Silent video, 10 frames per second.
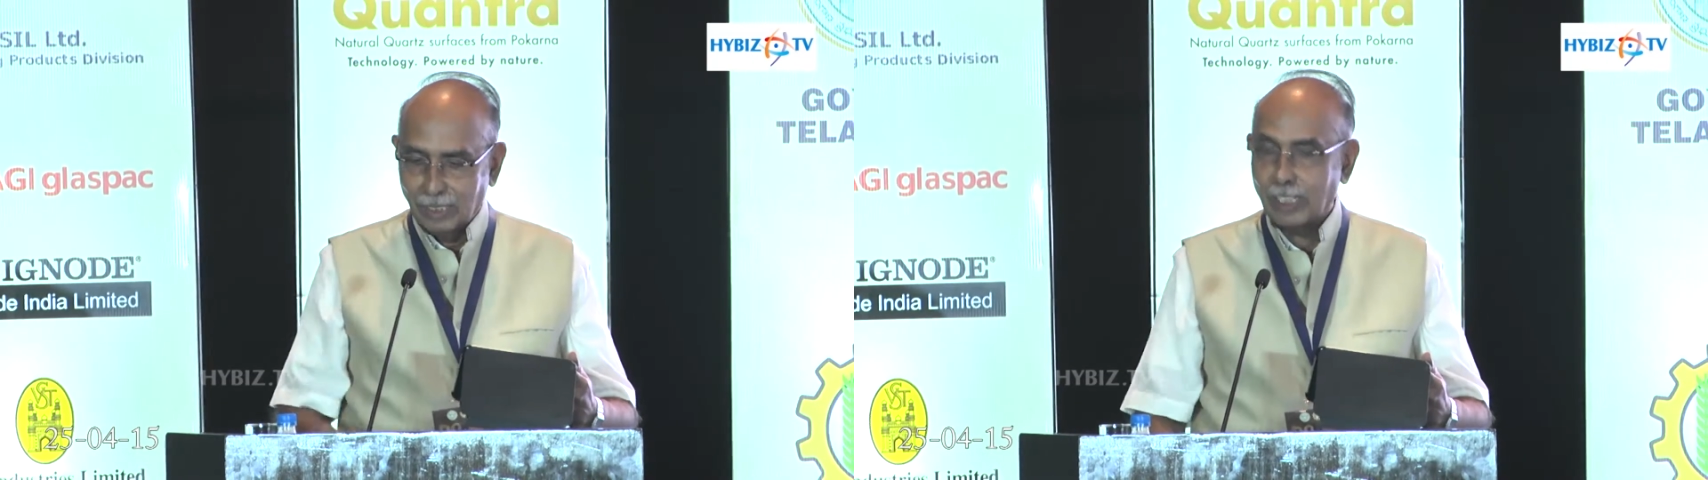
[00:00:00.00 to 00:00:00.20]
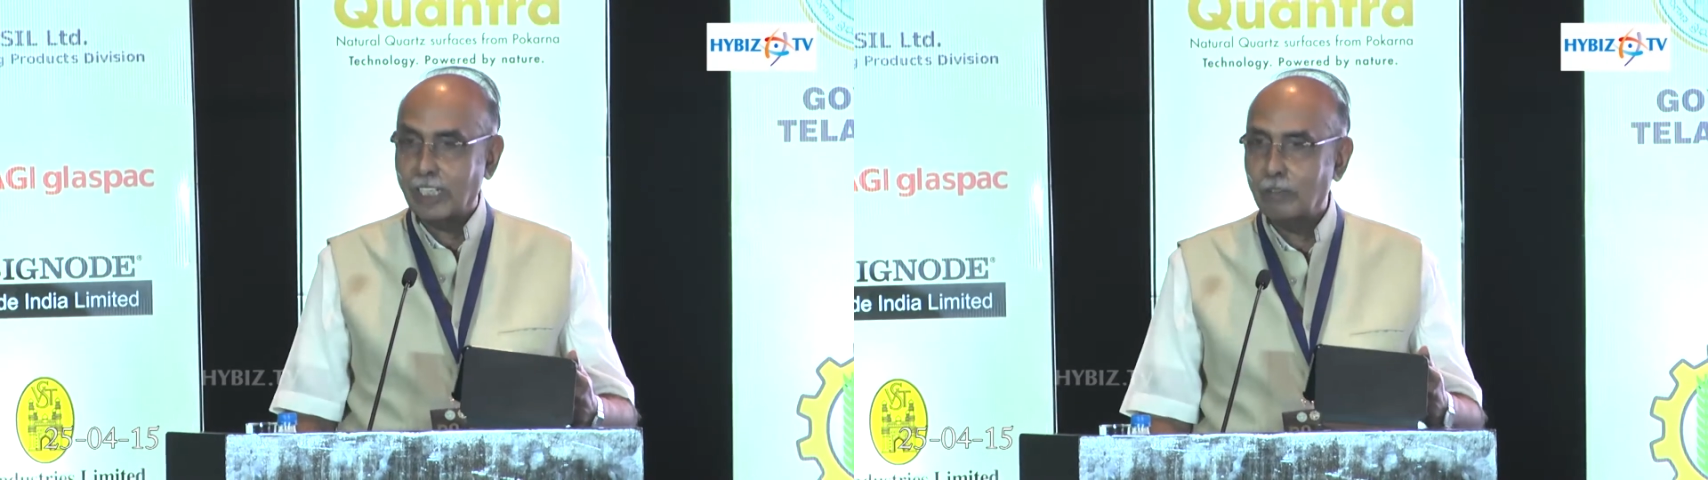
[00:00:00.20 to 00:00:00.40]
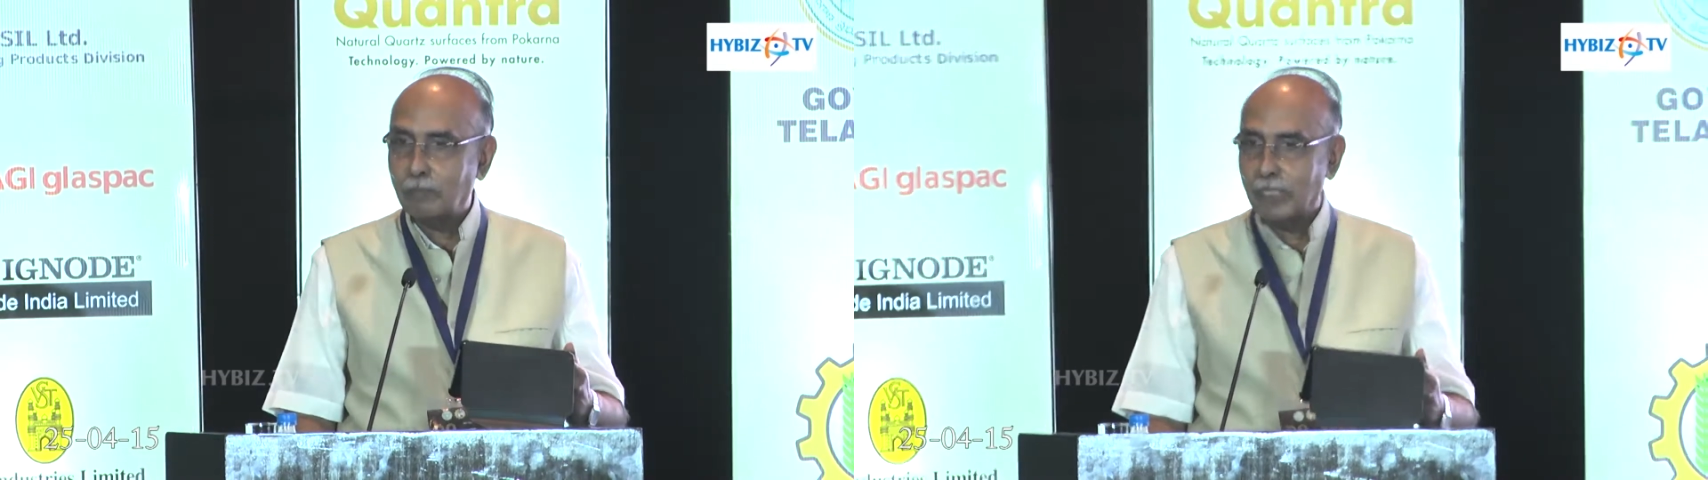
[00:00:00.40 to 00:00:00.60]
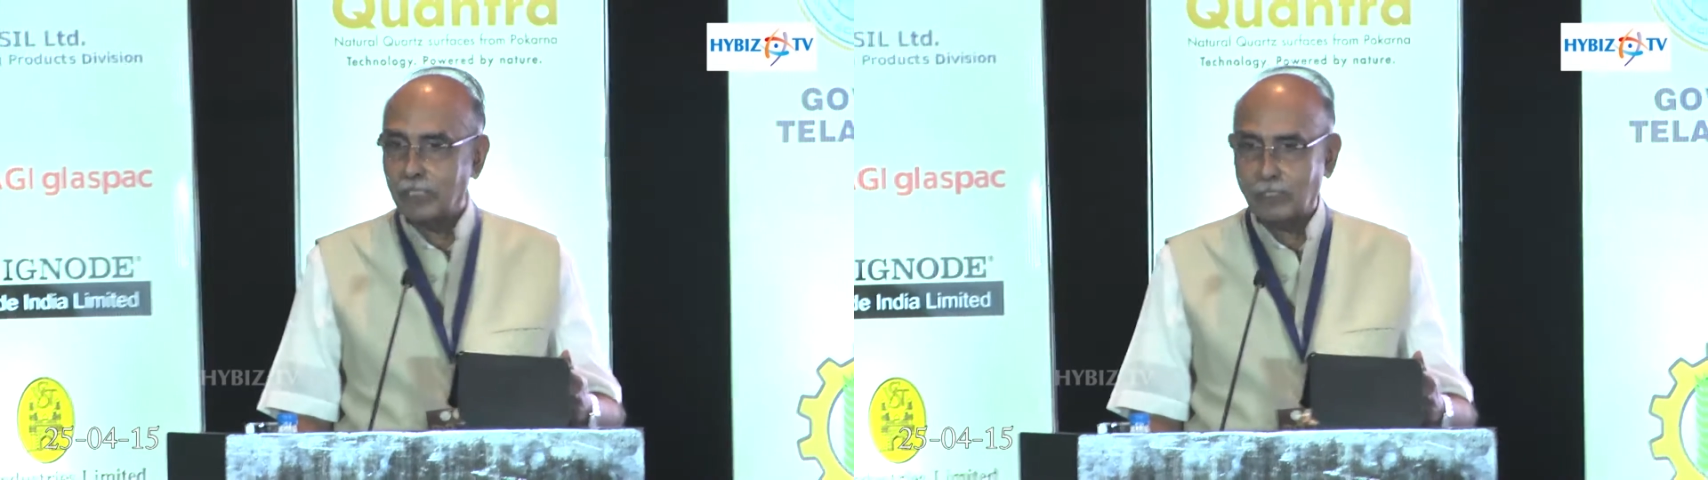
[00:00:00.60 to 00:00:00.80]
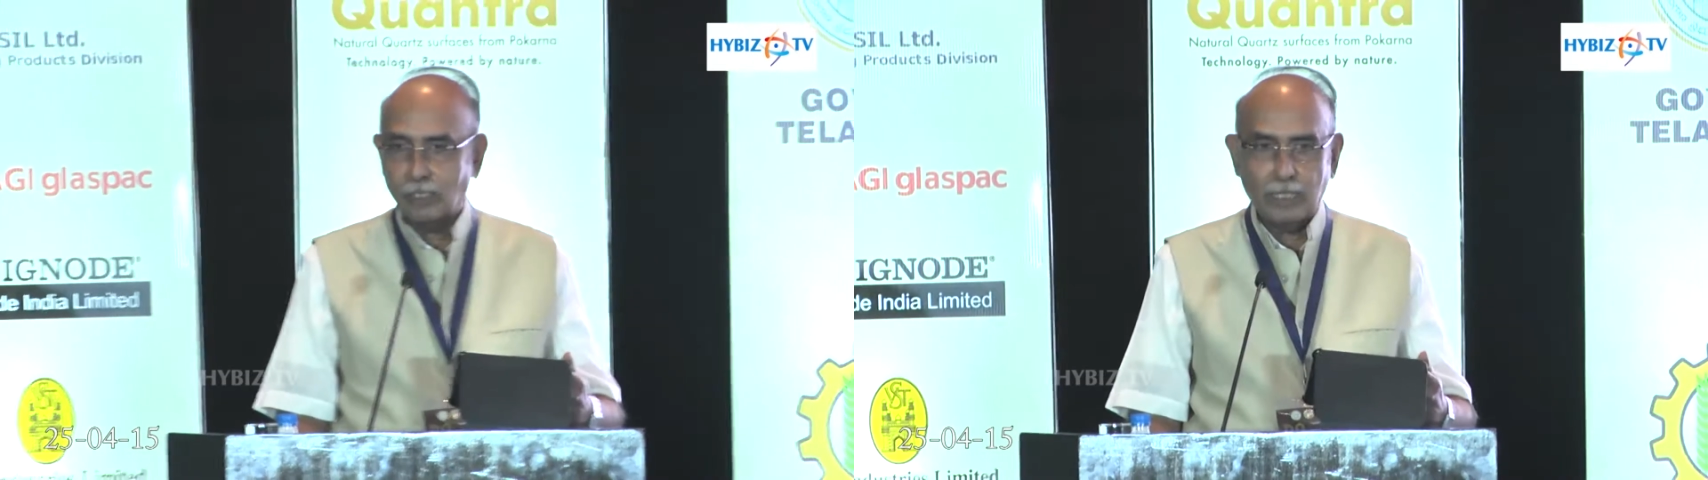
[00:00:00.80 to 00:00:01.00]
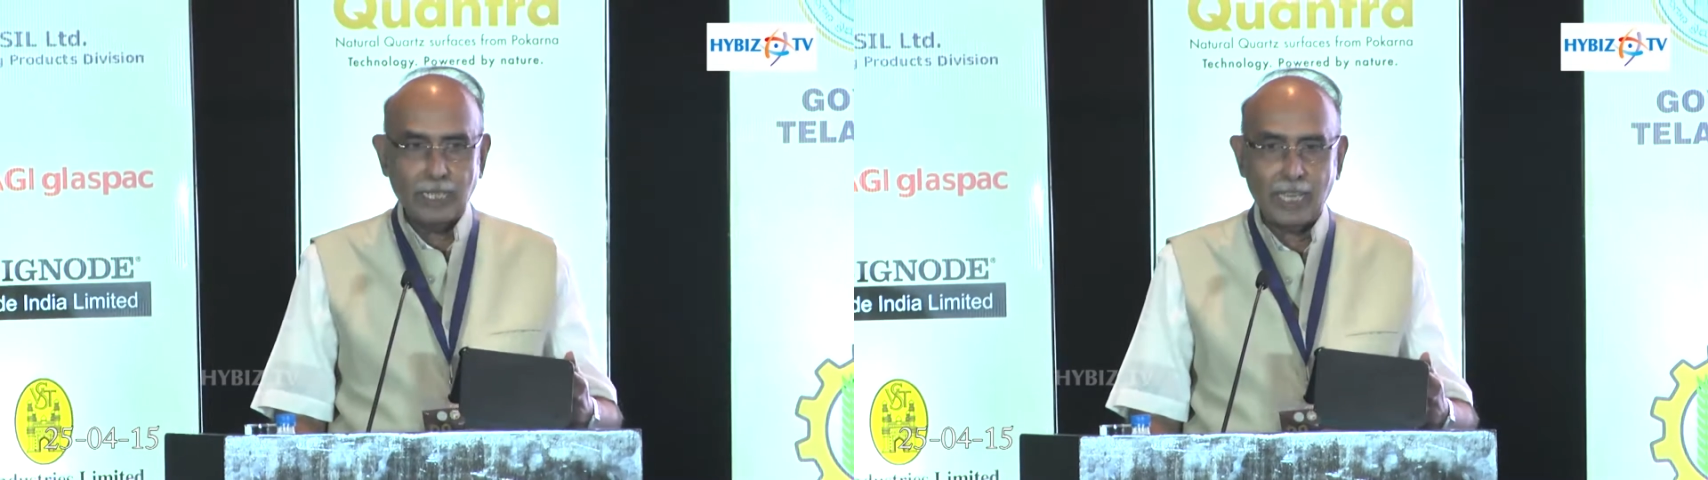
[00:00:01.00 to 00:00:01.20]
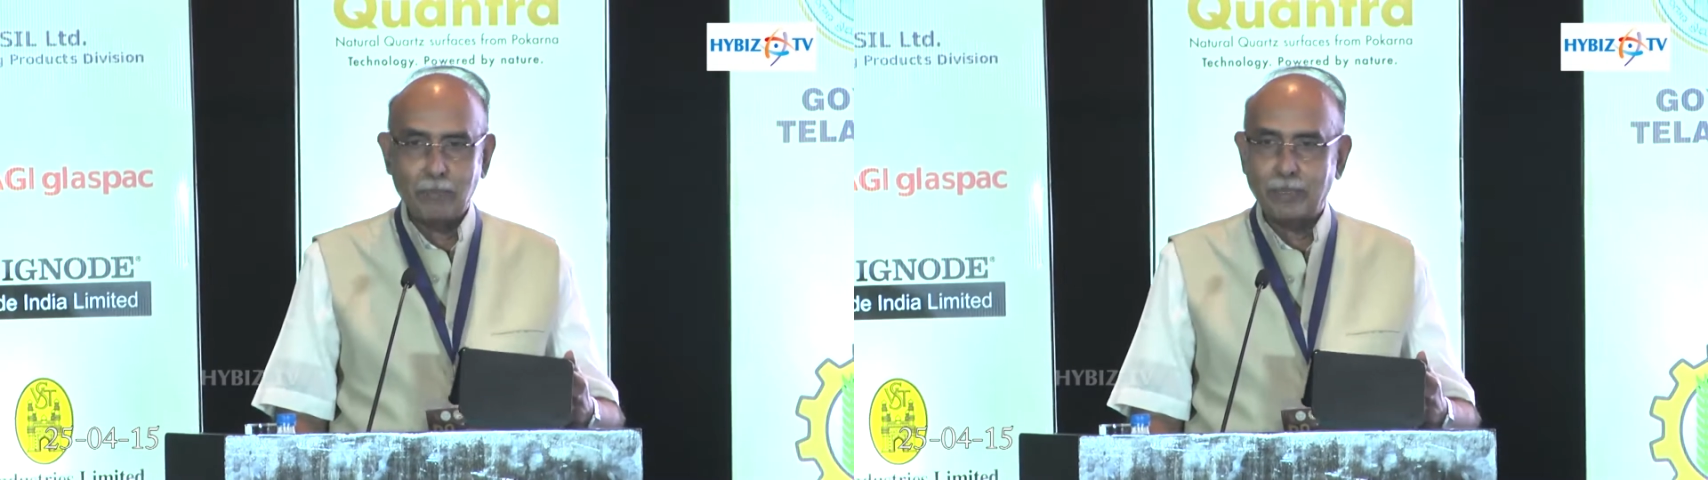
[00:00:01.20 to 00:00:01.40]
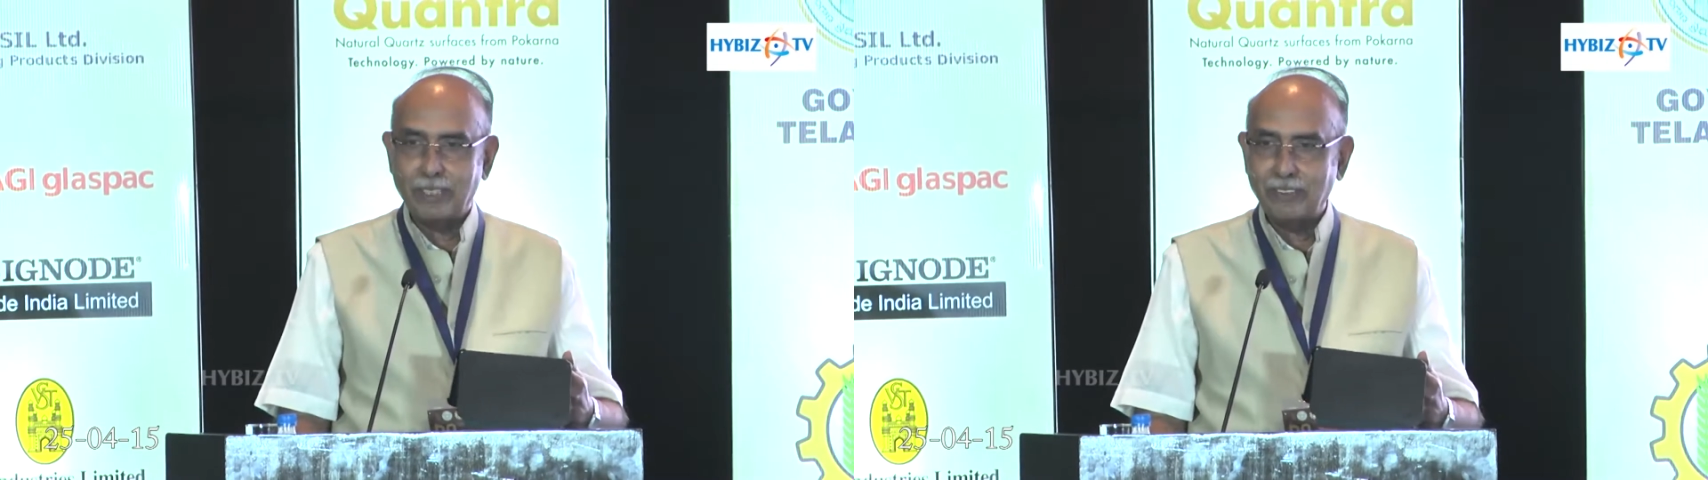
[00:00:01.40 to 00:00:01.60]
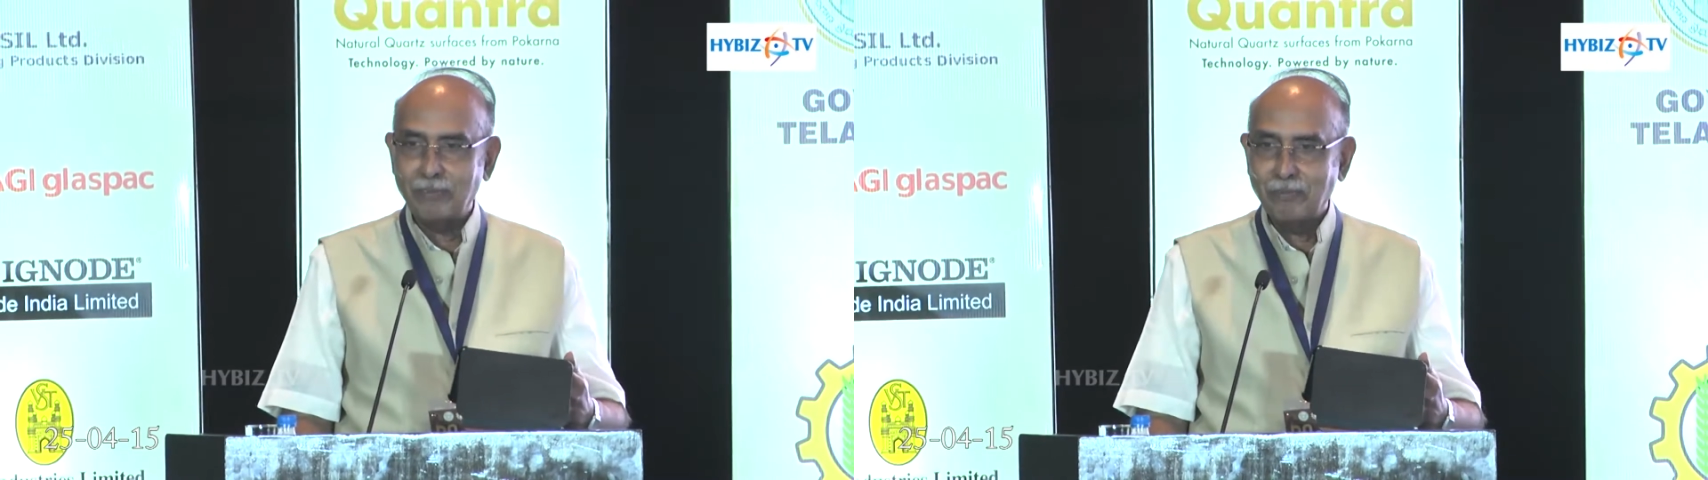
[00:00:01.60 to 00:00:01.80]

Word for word: and I am particularly happy